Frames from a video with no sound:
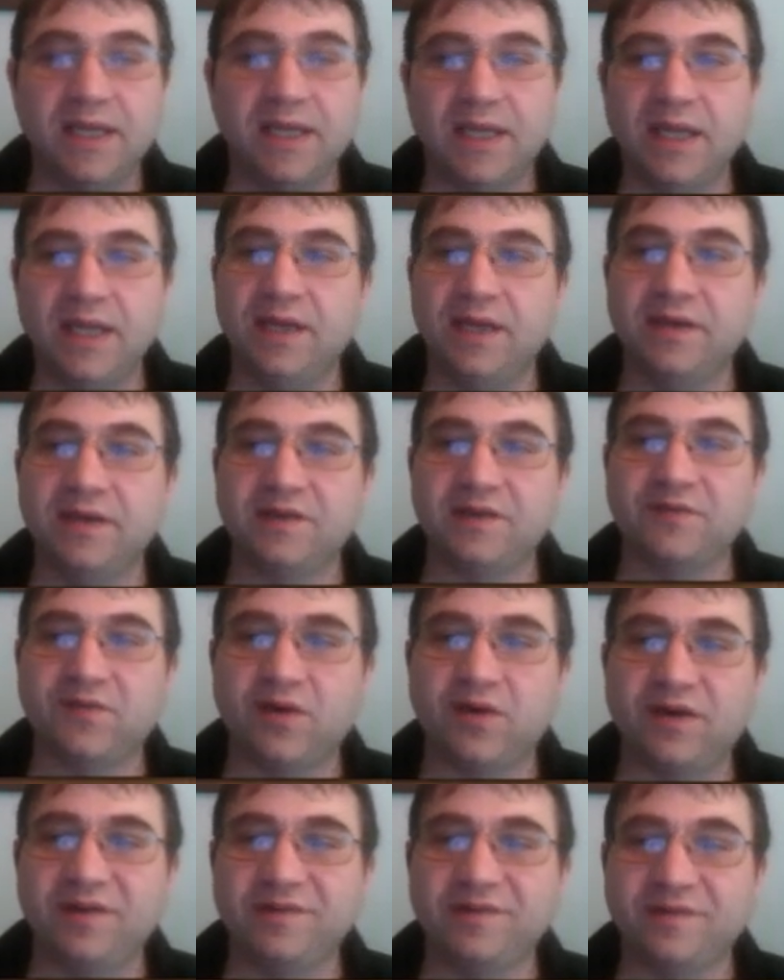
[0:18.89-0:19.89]
and as
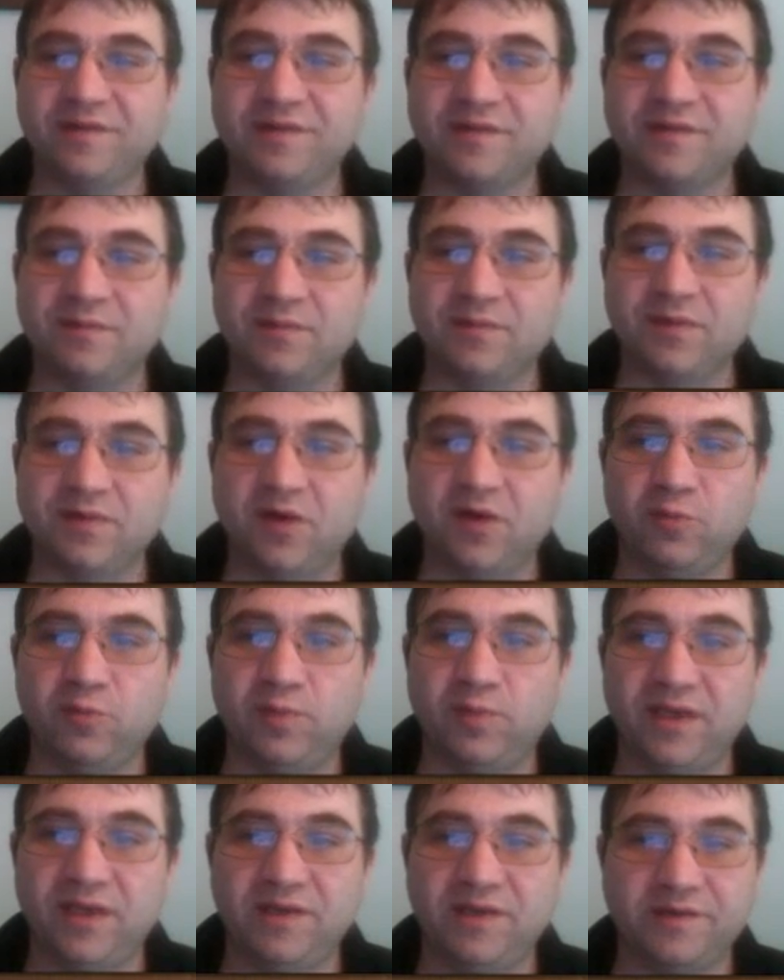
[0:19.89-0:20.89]
far as system
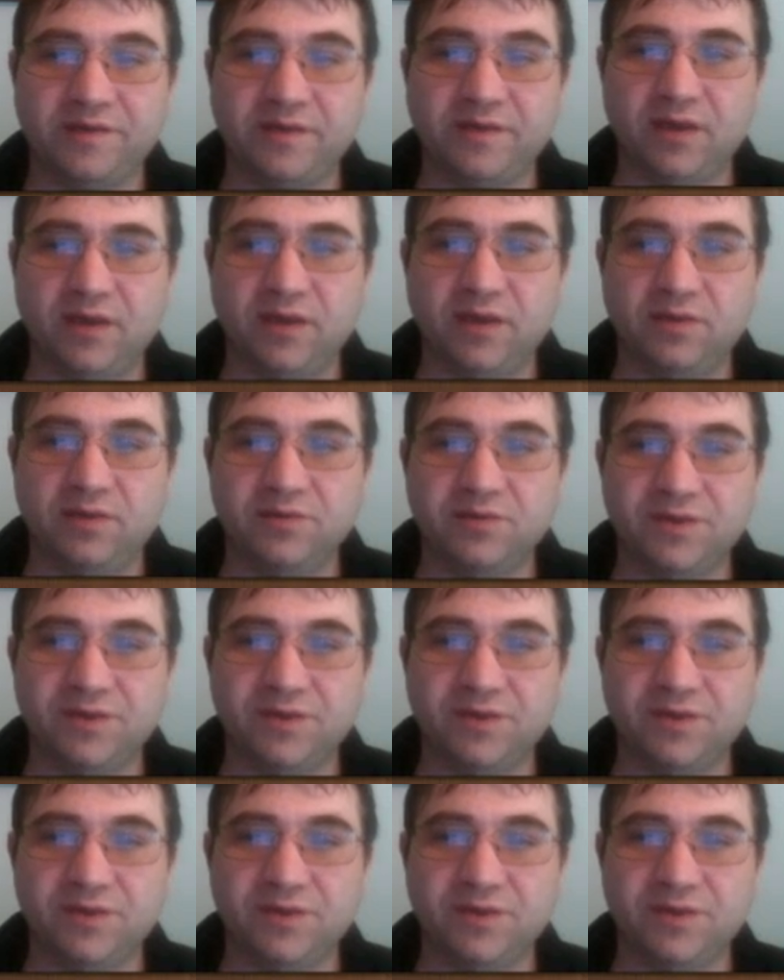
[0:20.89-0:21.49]
openings go,